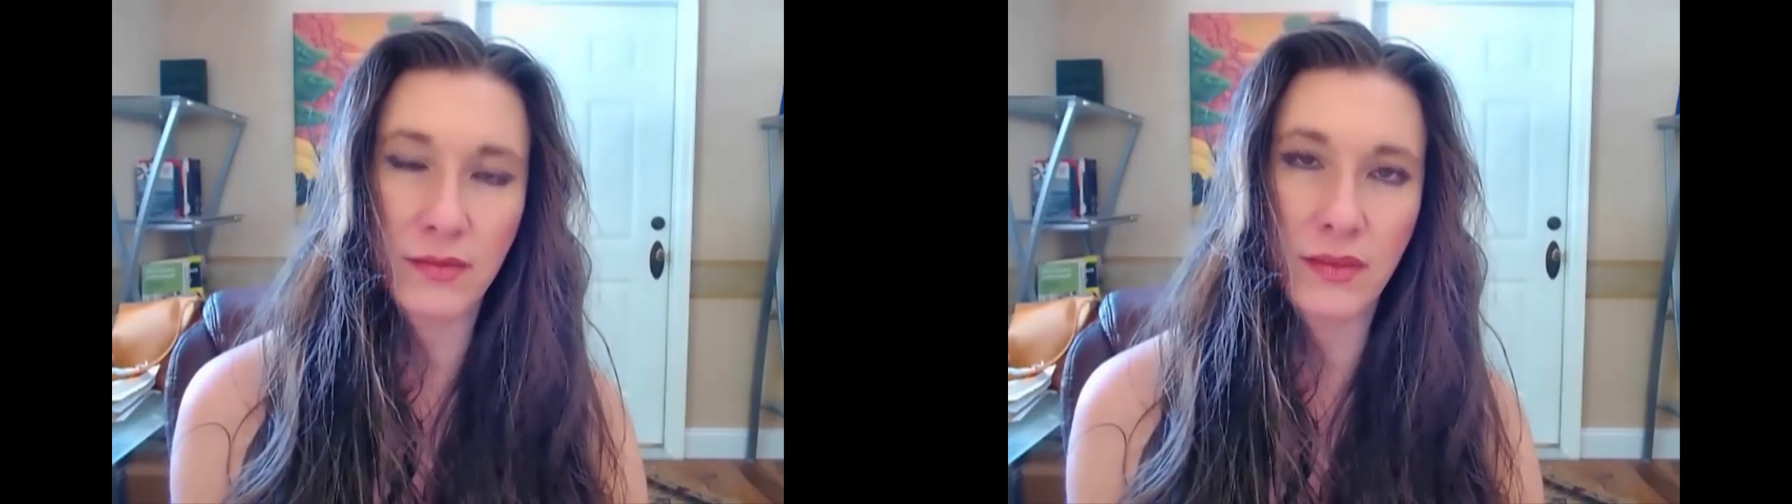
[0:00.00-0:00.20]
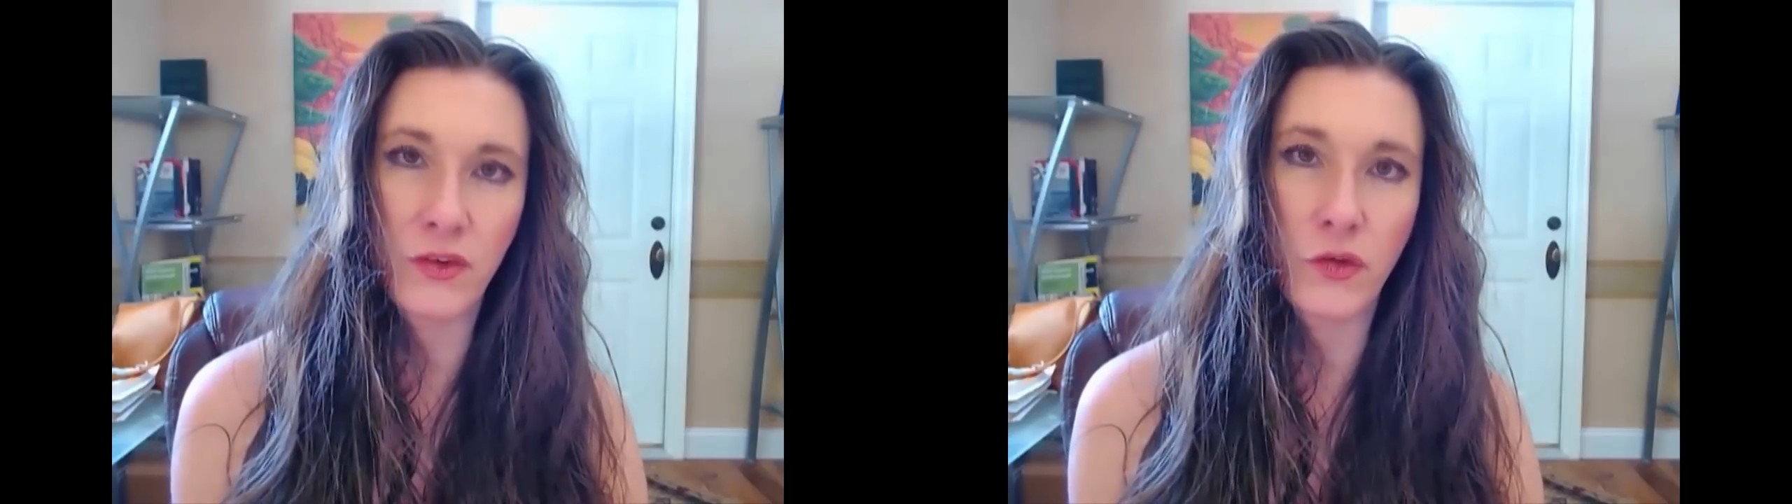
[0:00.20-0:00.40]

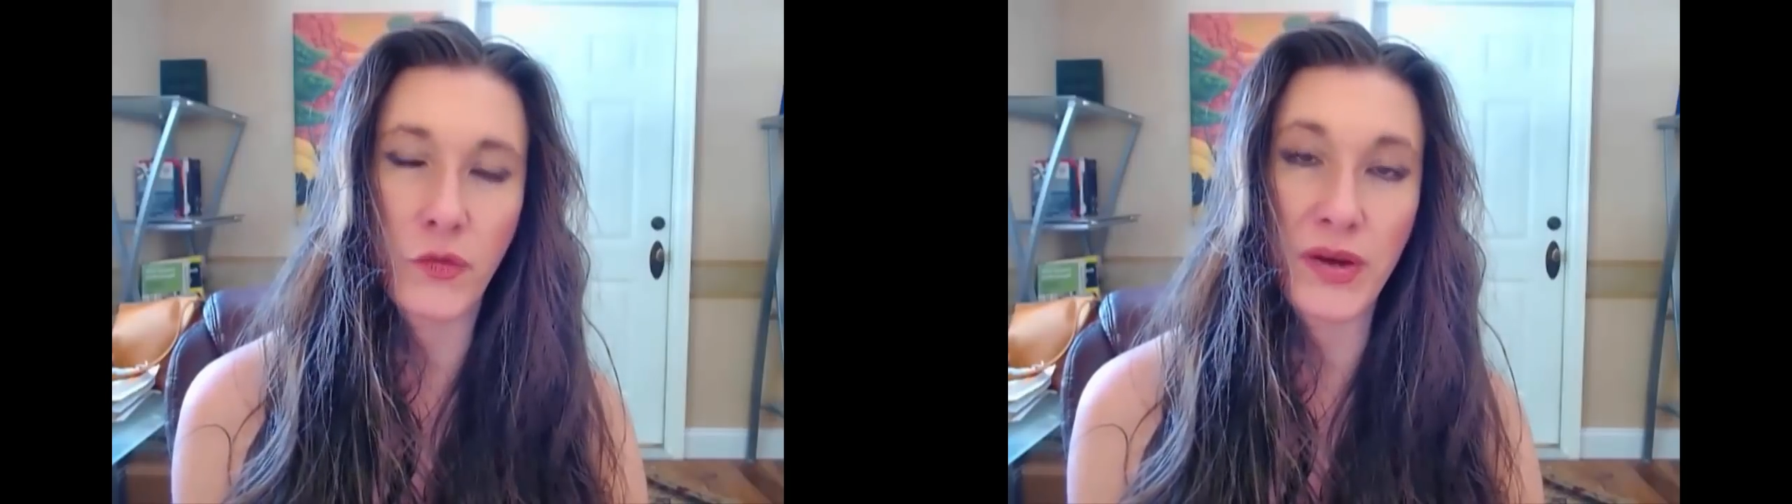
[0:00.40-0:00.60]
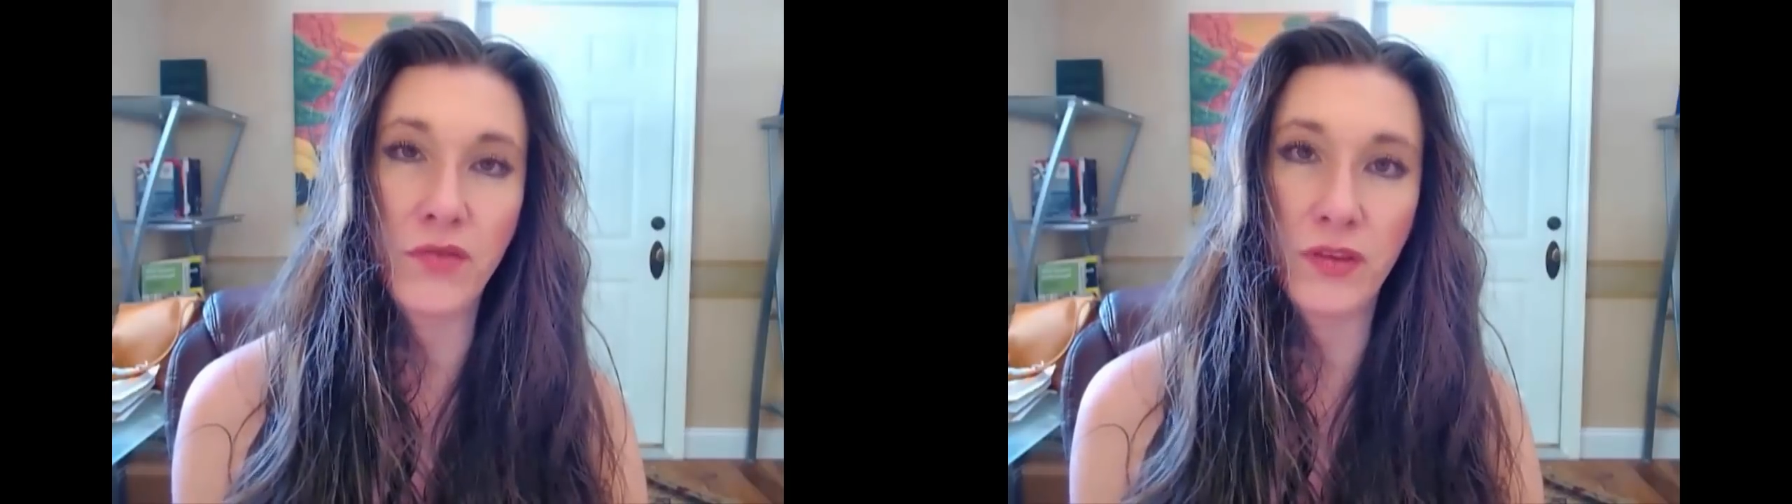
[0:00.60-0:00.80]
the
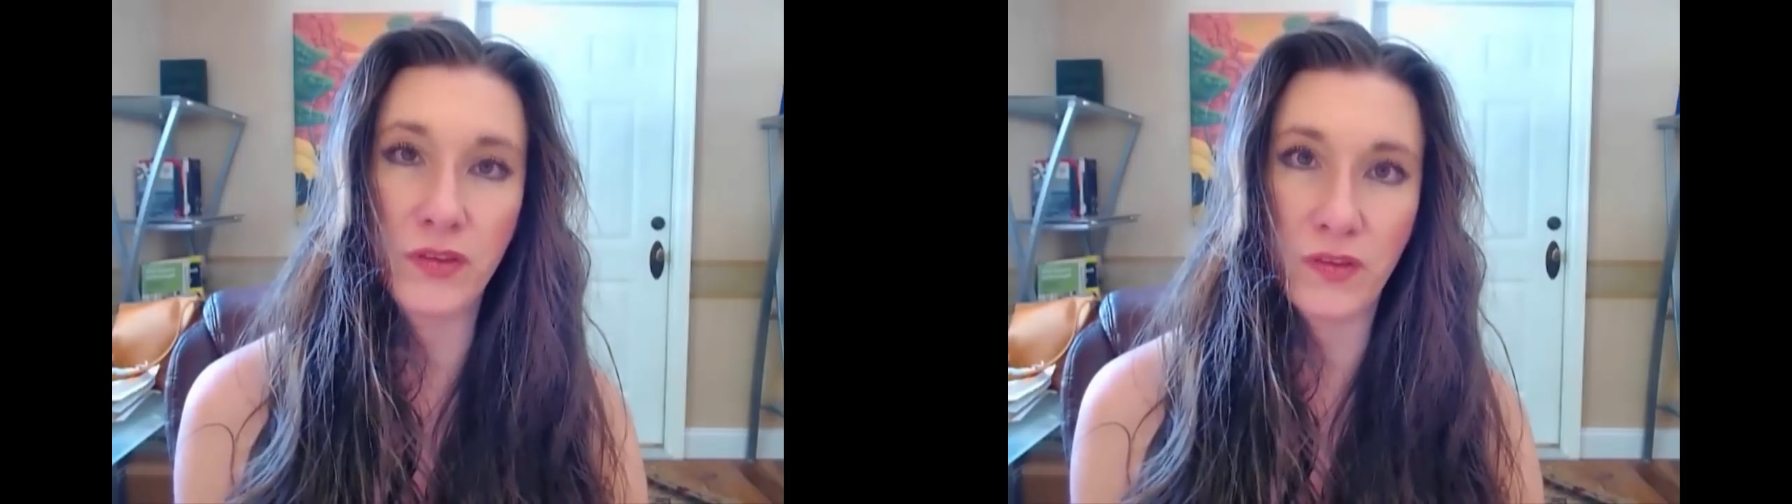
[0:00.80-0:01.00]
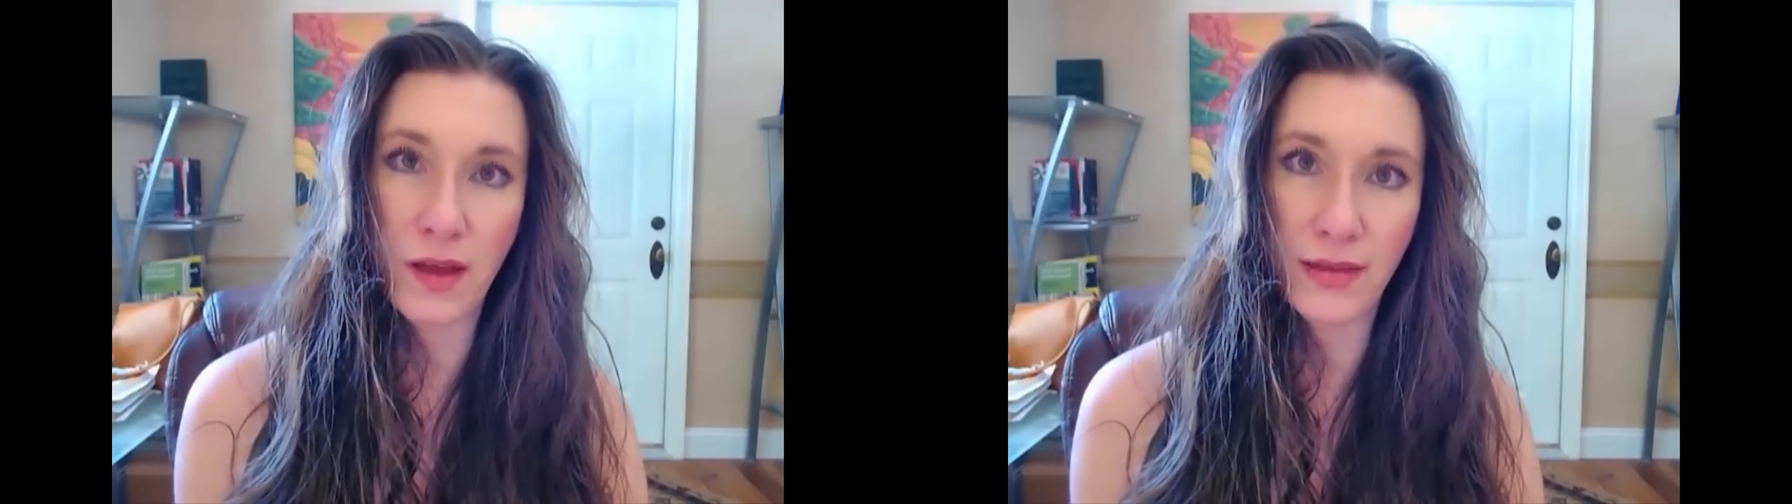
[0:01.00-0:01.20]
degree of the
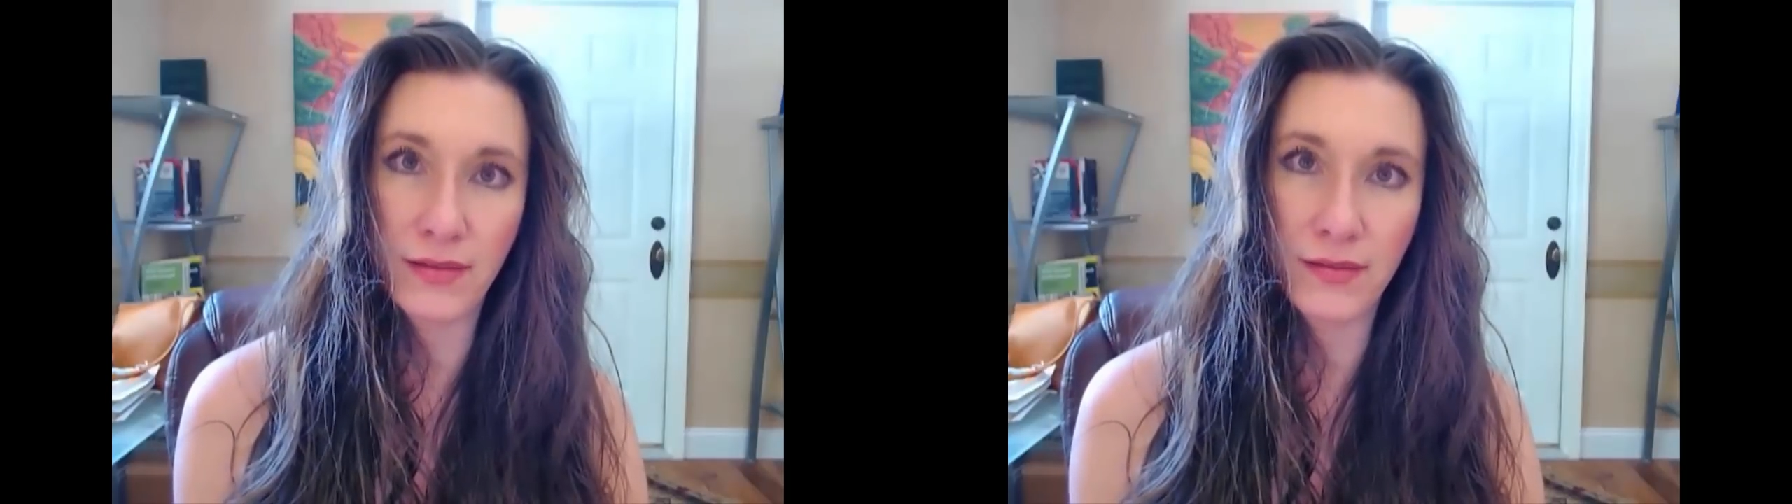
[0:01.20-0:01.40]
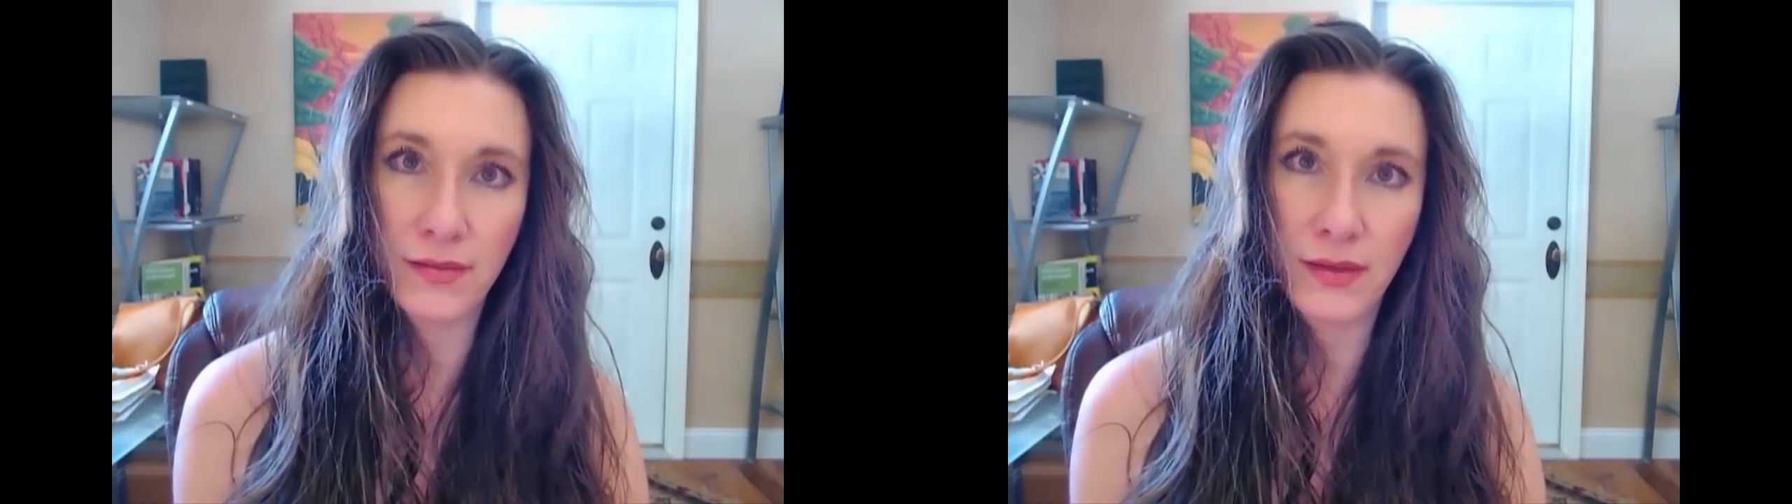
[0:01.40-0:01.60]
sun,